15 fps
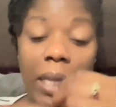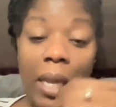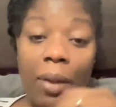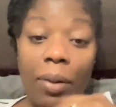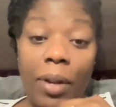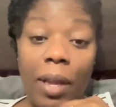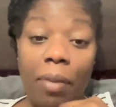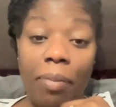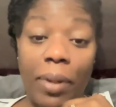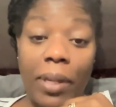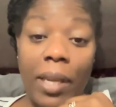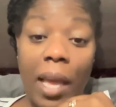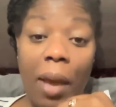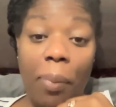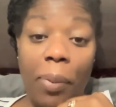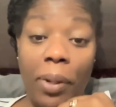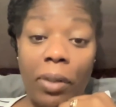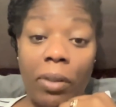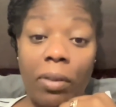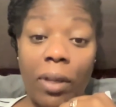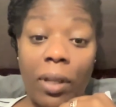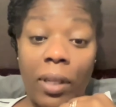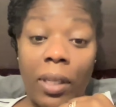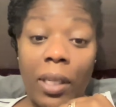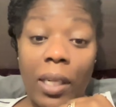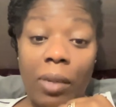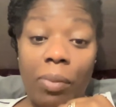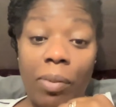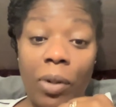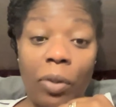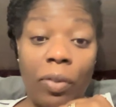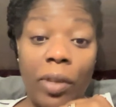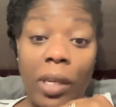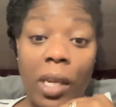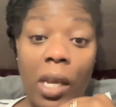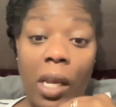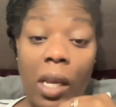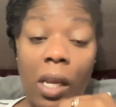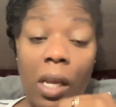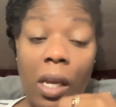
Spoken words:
and have been napping in the middle of the day.